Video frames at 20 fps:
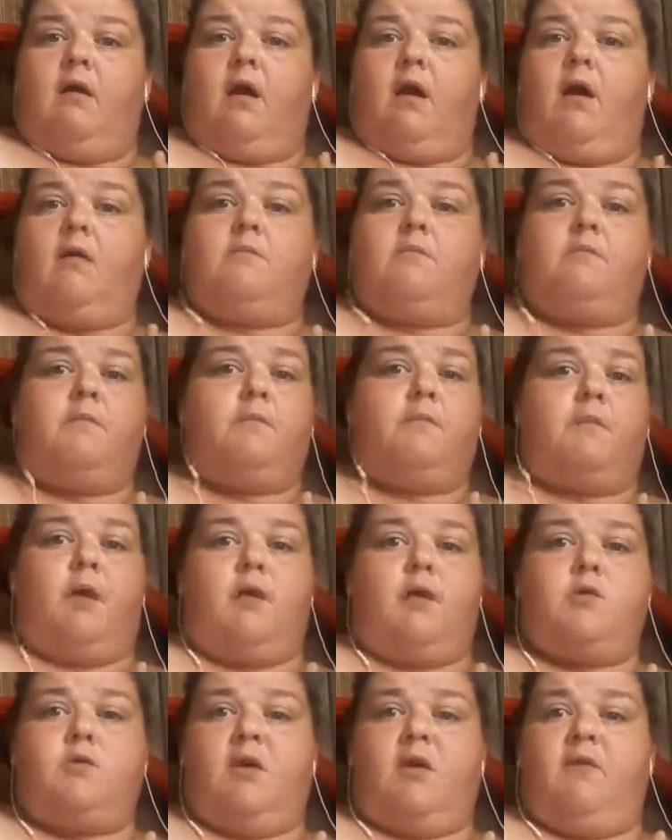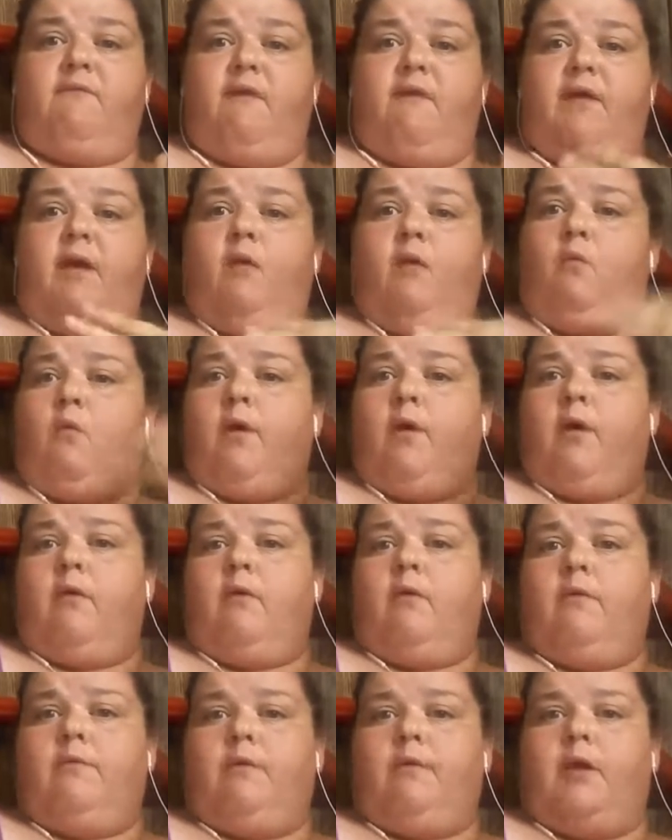And try to find out
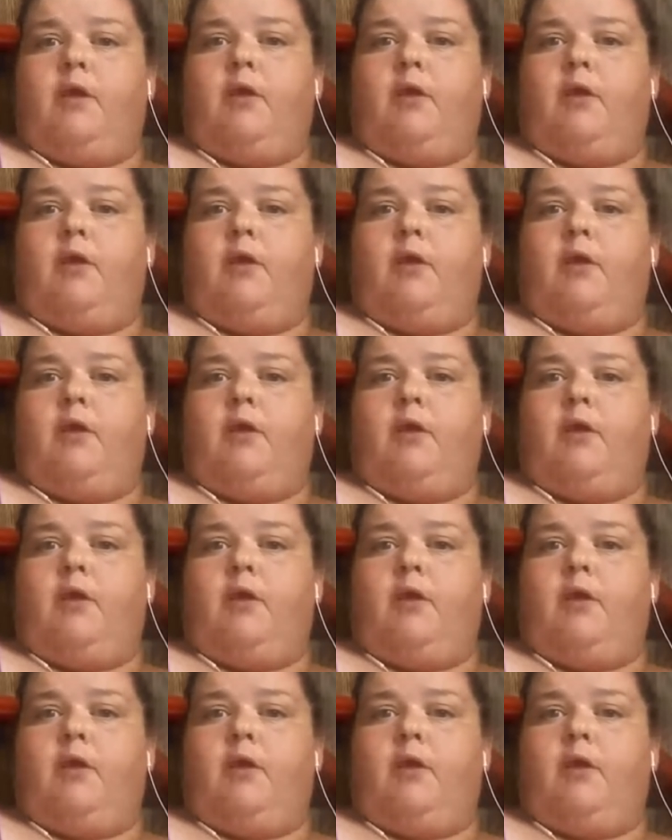where,